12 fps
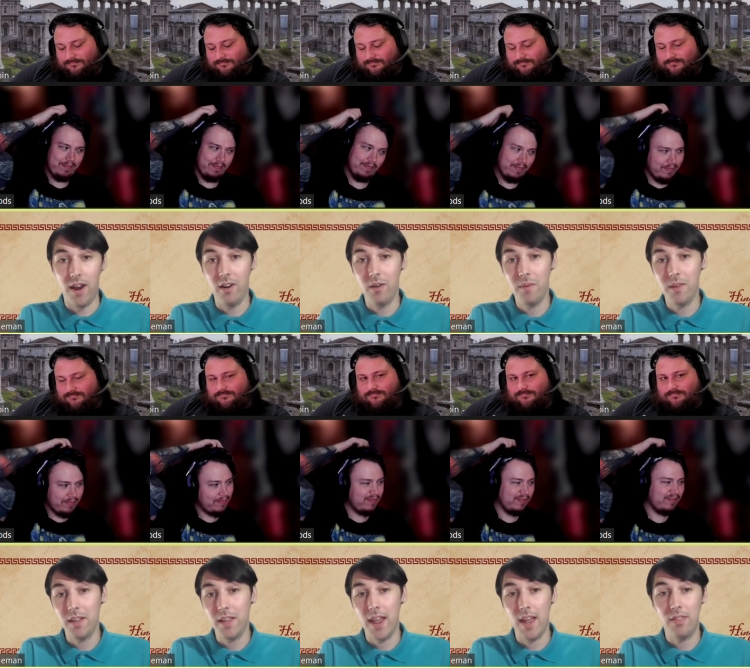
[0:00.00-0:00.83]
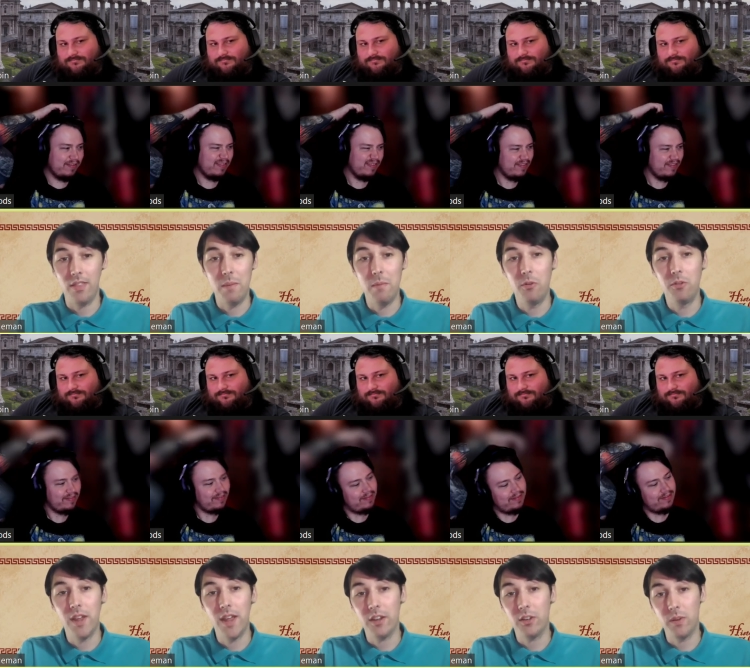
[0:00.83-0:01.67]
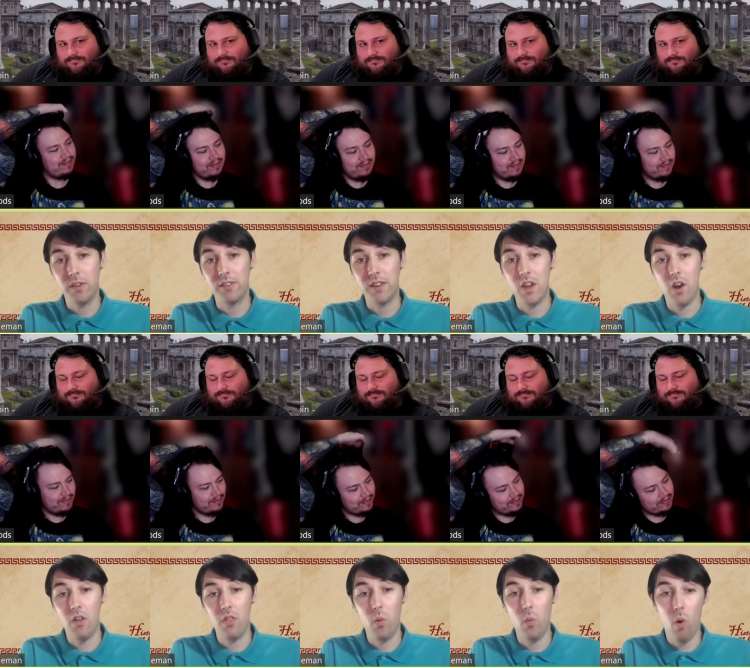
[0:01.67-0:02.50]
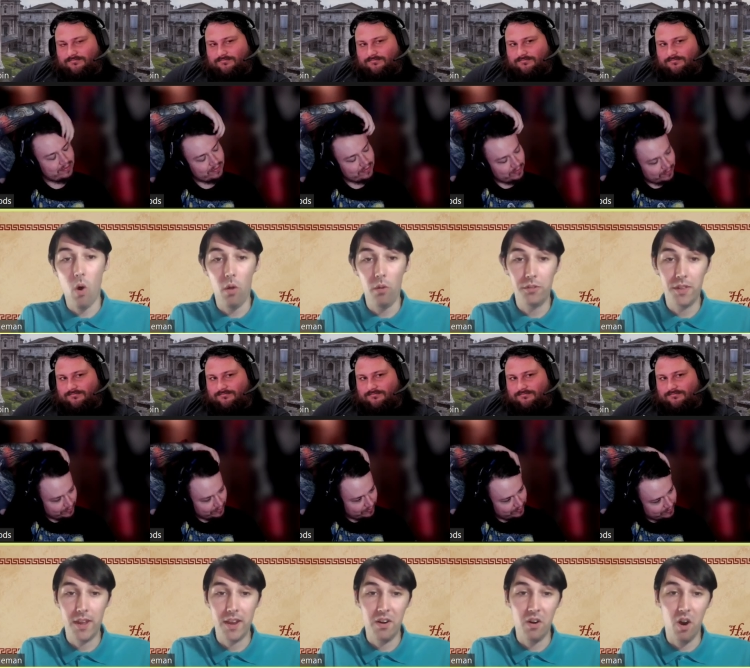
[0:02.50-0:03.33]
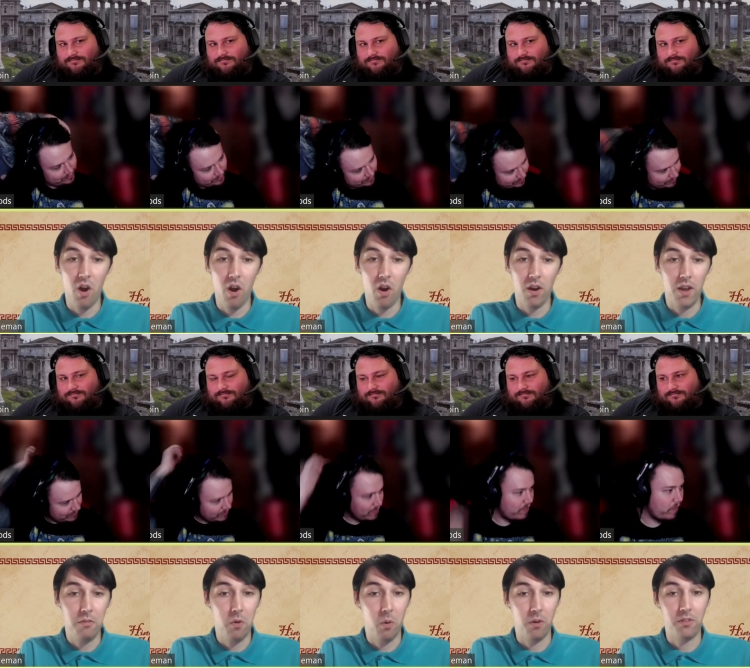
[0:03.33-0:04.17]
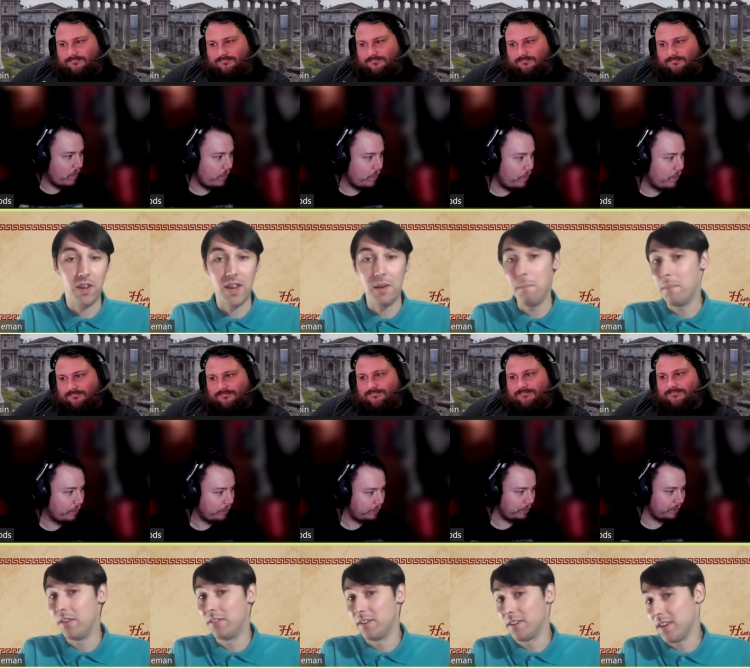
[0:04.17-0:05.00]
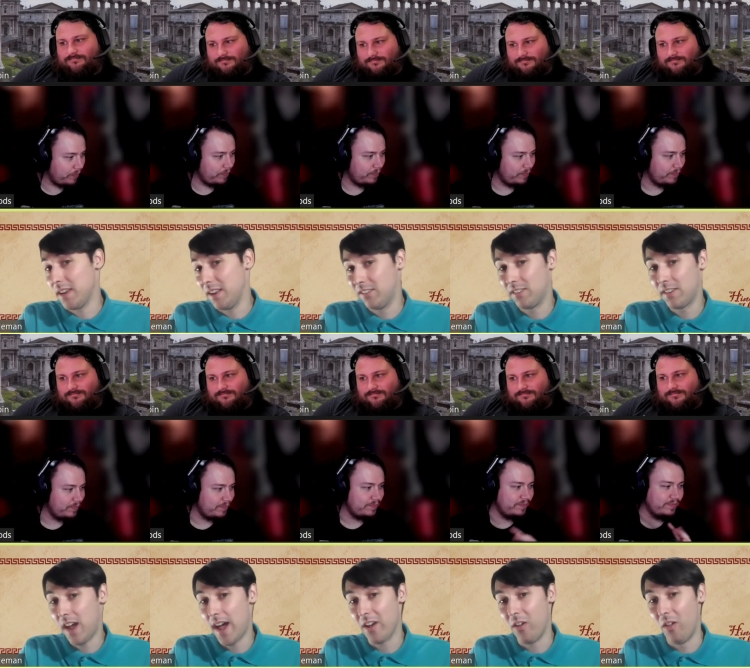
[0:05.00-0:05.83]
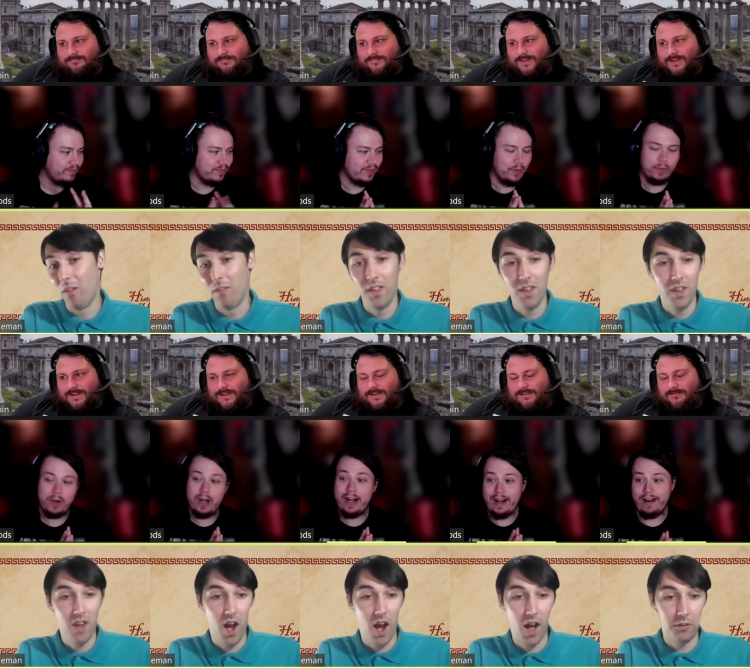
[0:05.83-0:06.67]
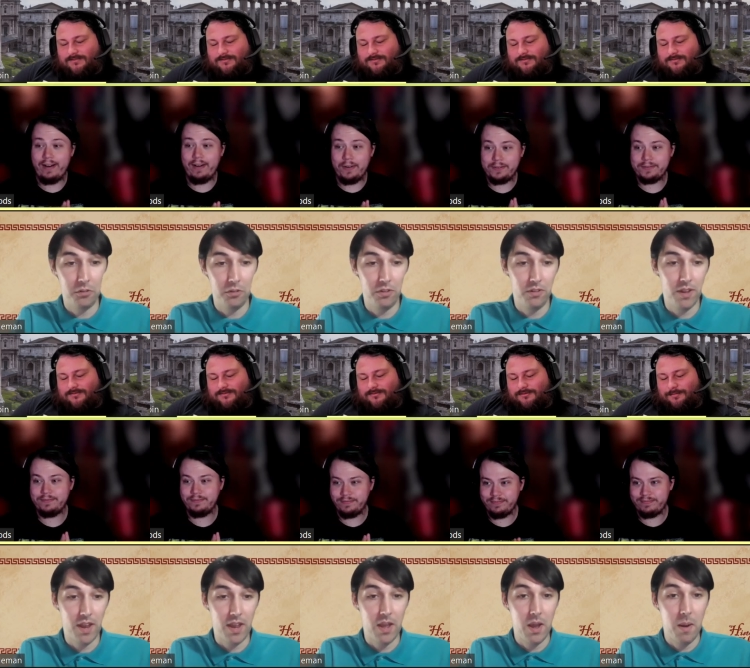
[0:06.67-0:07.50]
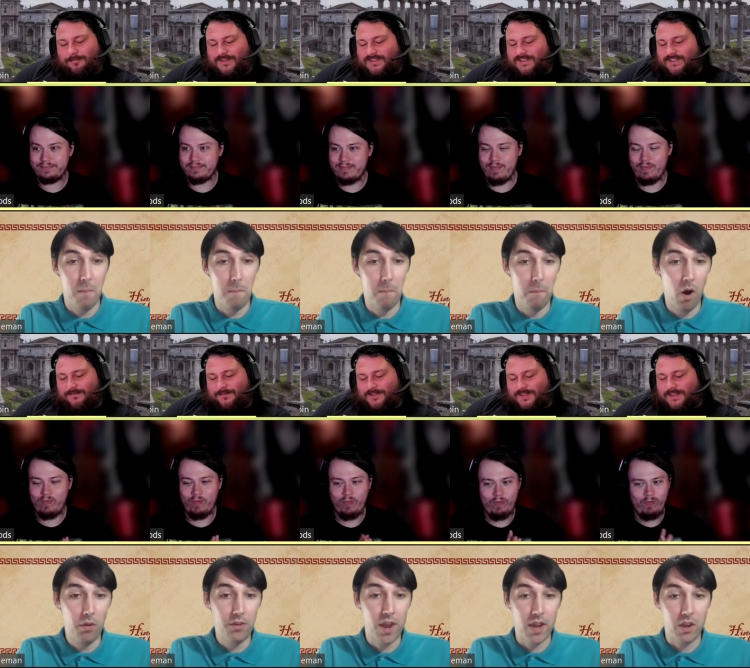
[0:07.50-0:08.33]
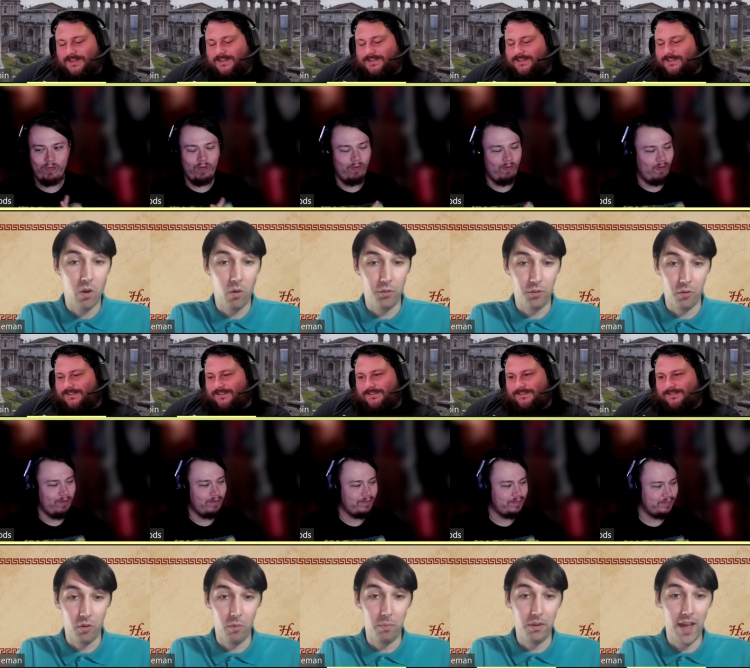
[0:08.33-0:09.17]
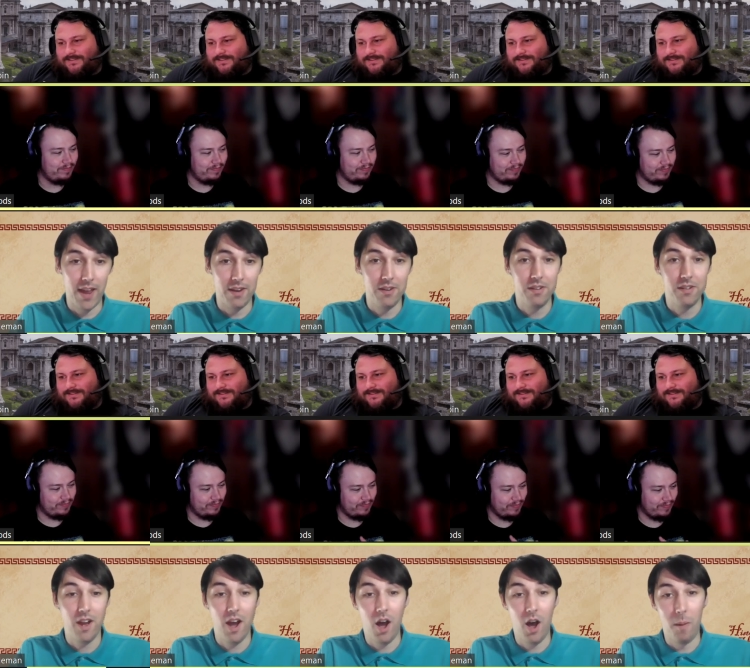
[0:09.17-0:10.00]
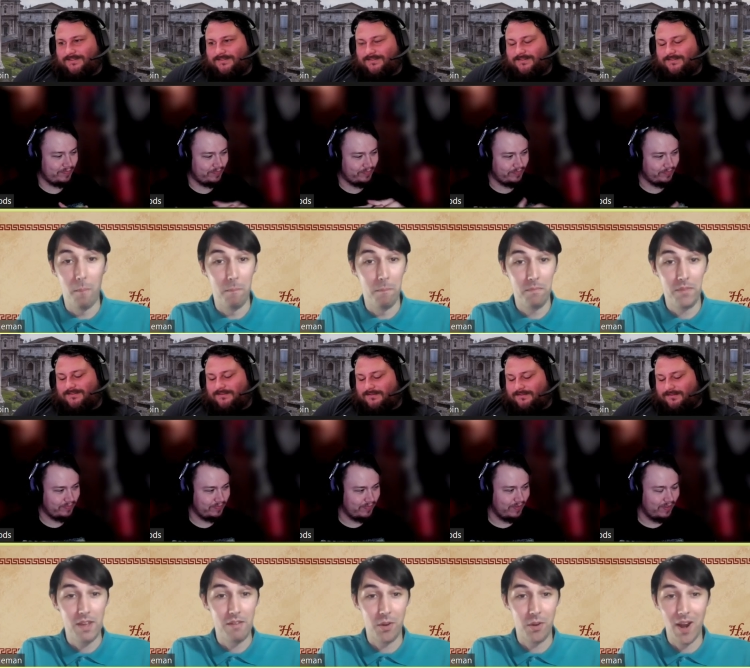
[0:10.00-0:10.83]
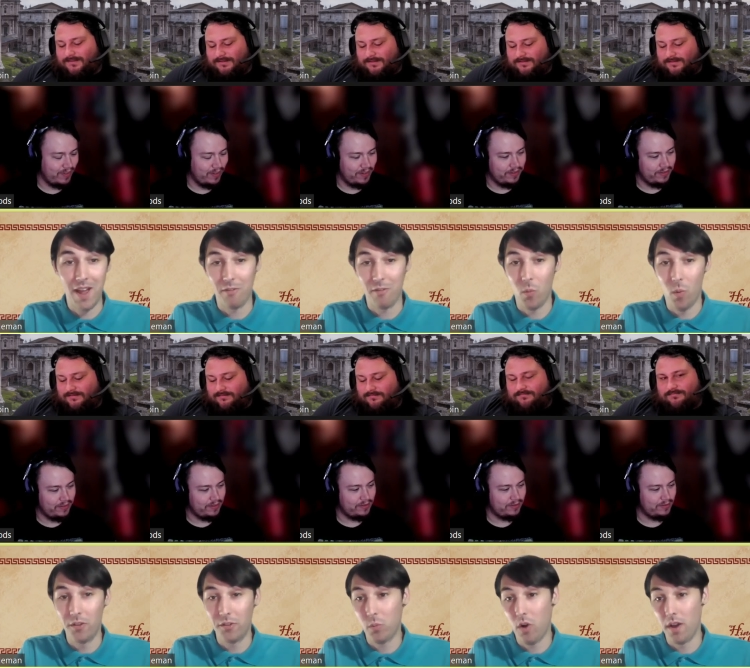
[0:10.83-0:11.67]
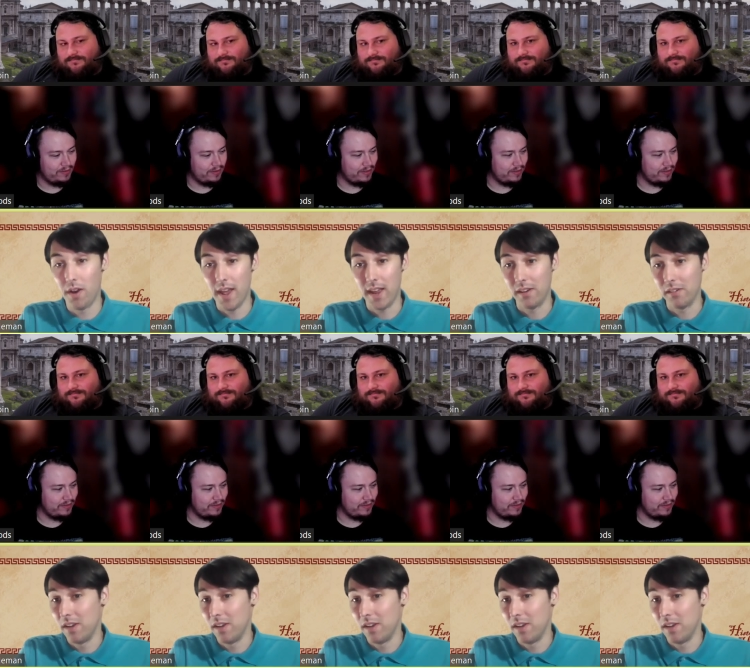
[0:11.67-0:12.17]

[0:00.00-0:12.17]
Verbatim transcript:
Speaker 1: Arabic, and the mosaics we see on the walls there are, of course, in Byzantine style. Wow, so Ooh, Byzantine mosaics blend, um, if there ever was one, and